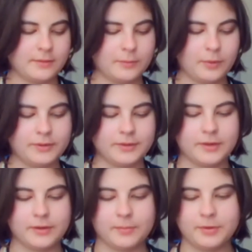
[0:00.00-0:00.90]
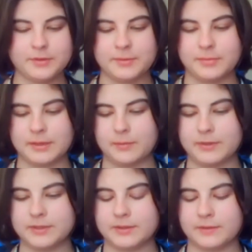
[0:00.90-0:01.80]
one cannot possibly
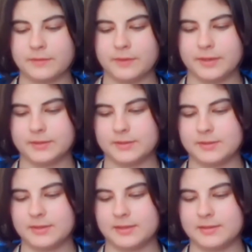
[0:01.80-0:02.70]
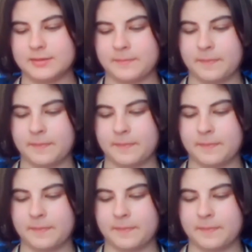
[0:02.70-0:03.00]
wish it to cease,